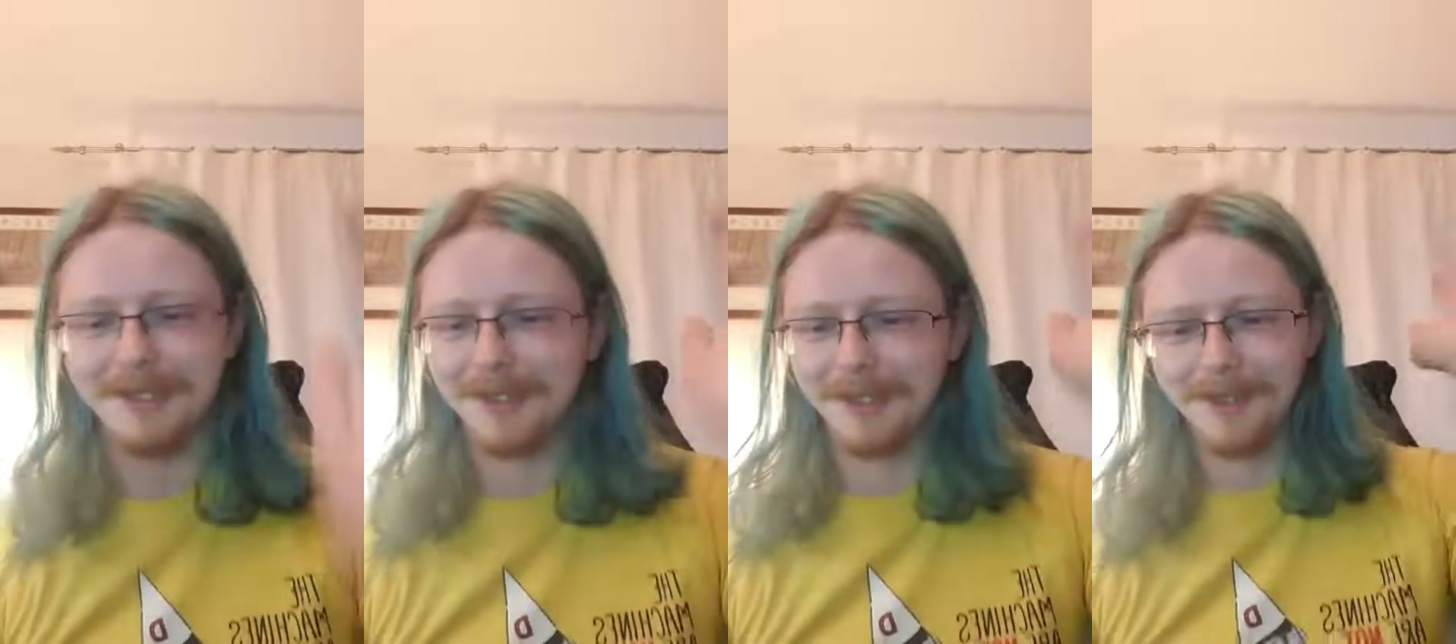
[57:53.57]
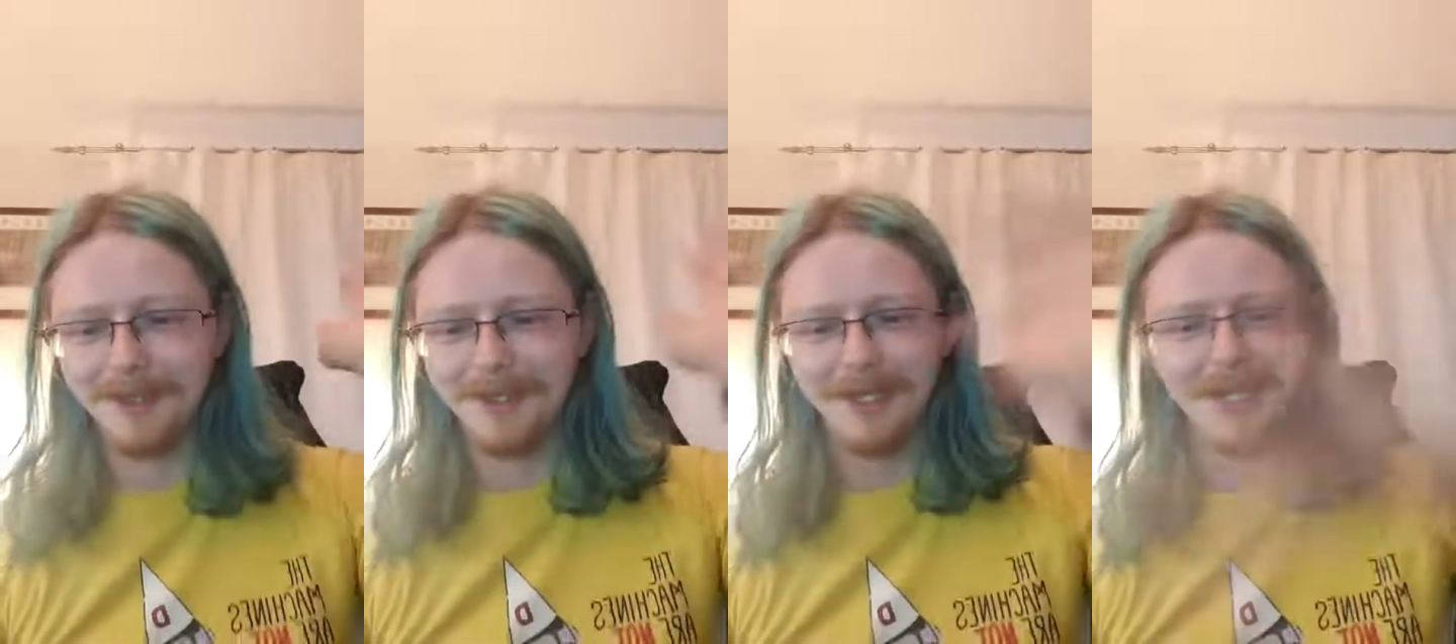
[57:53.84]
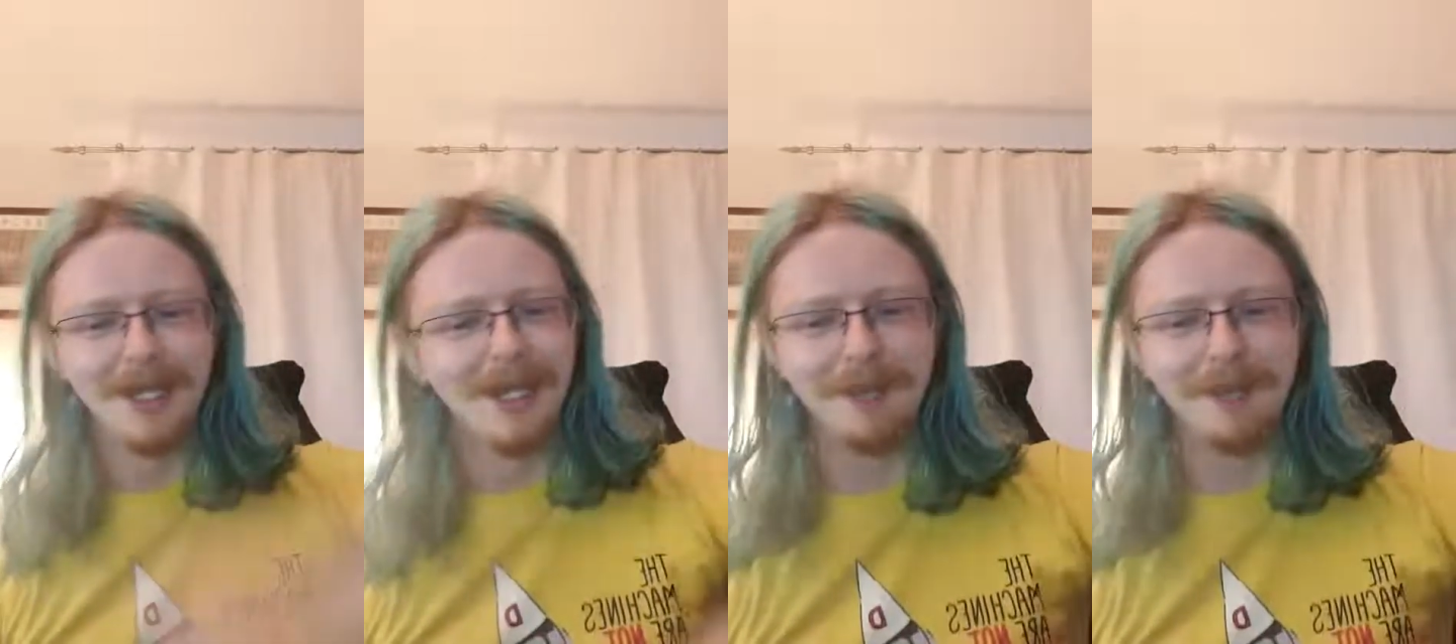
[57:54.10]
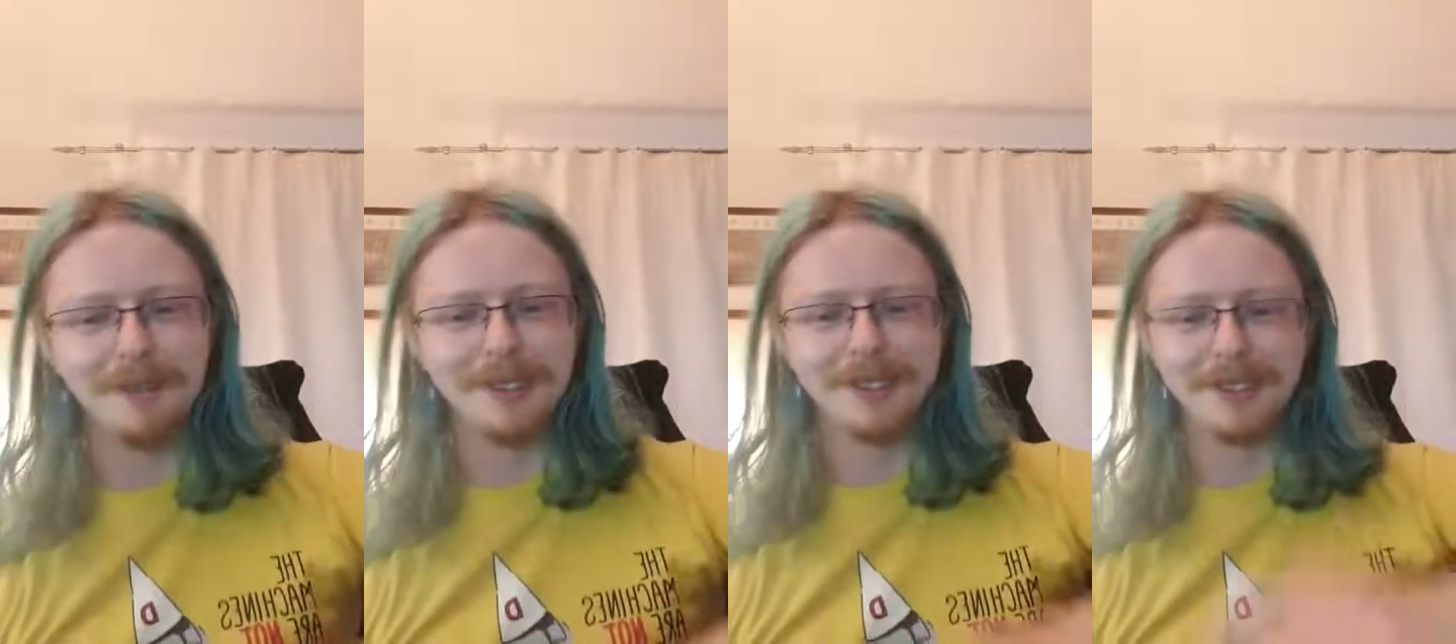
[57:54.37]
so
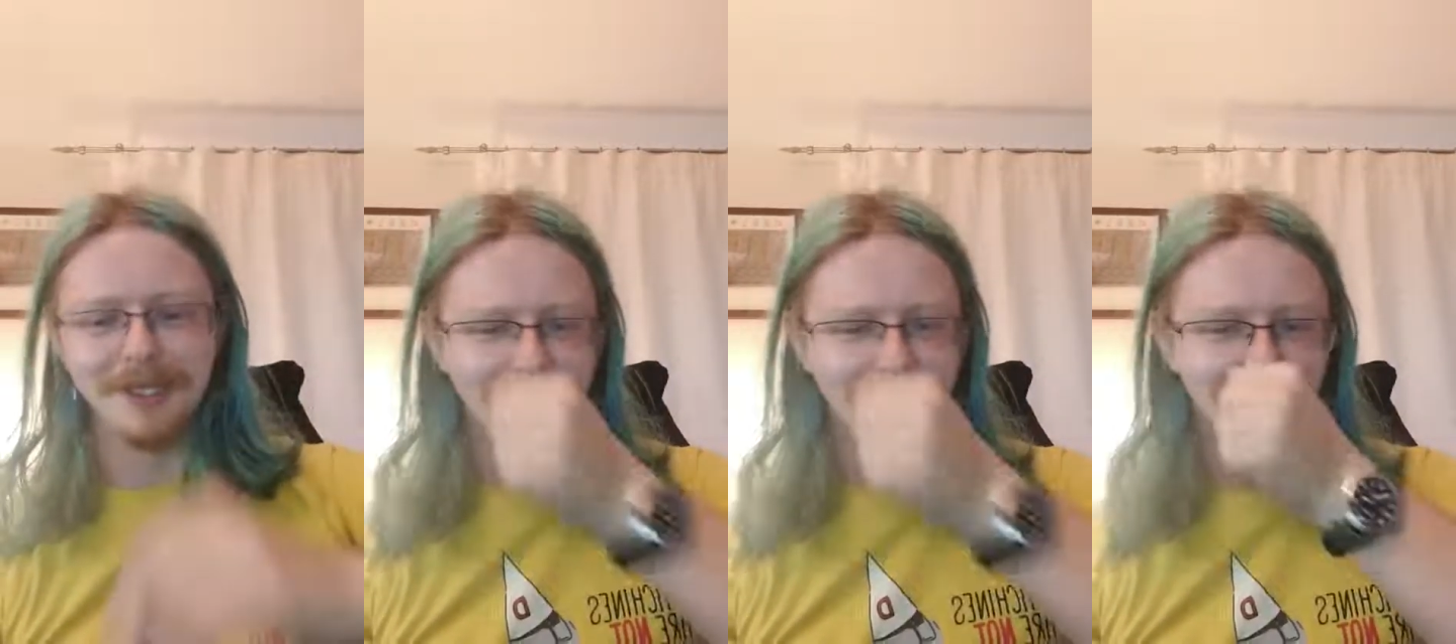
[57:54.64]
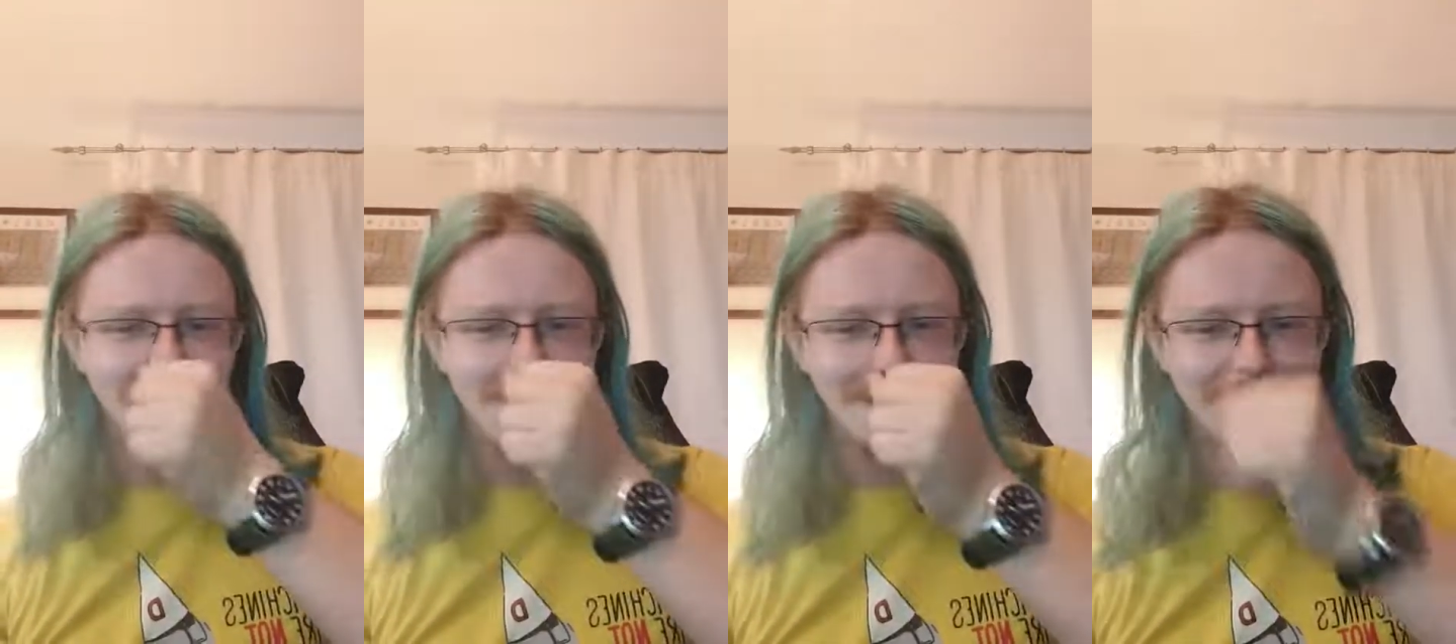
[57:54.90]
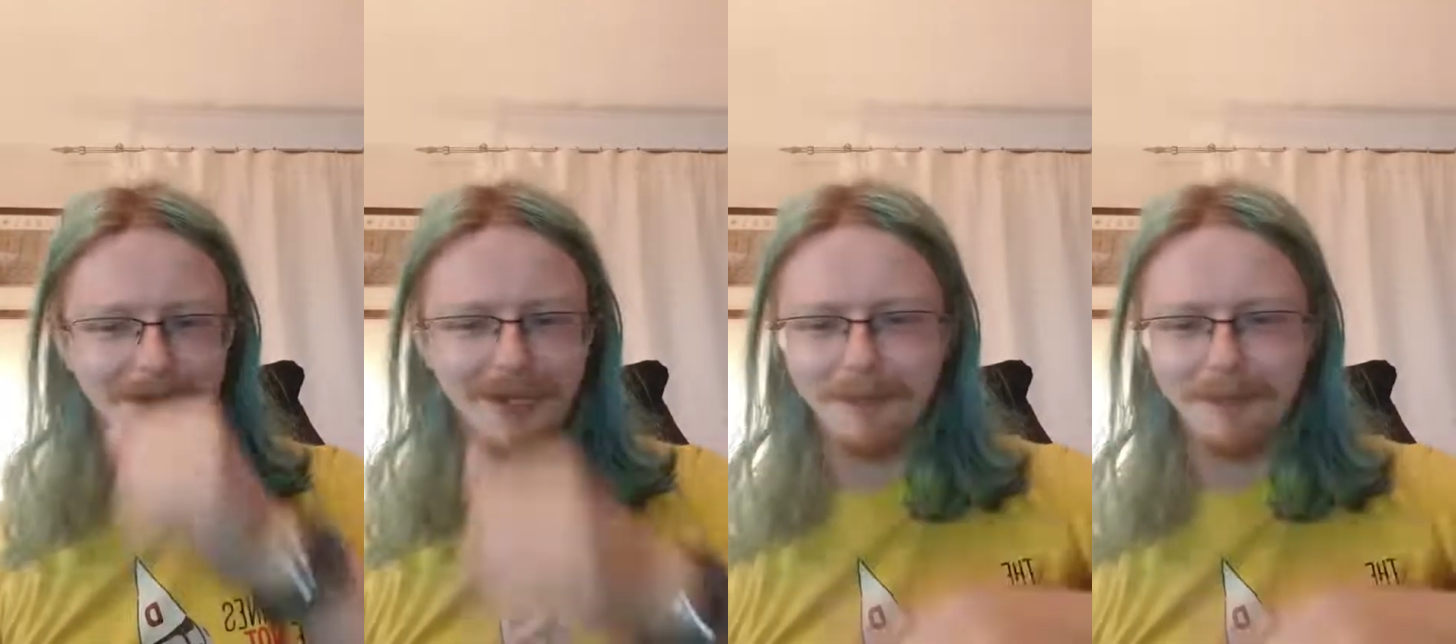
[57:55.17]
I'm just going to keep going.